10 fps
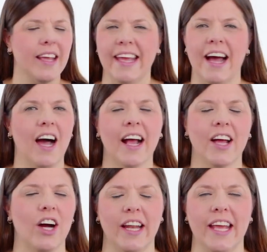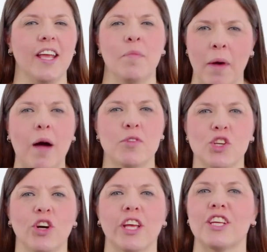Yeah, I can't hear you, but I'm
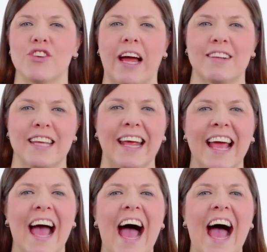sure you're shouting.